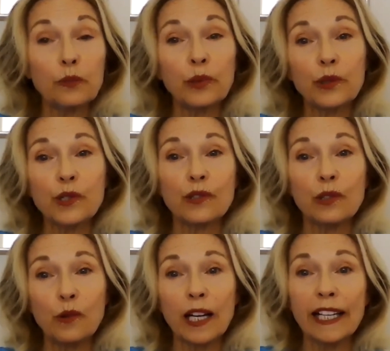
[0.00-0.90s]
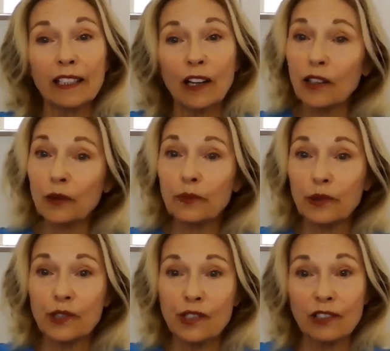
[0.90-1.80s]
personal way in our own
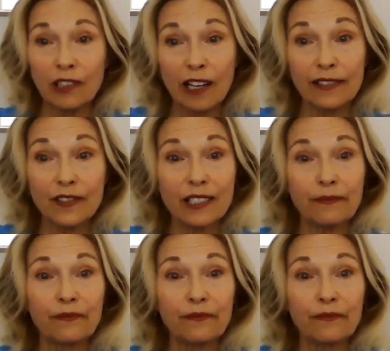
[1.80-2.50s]
personal lives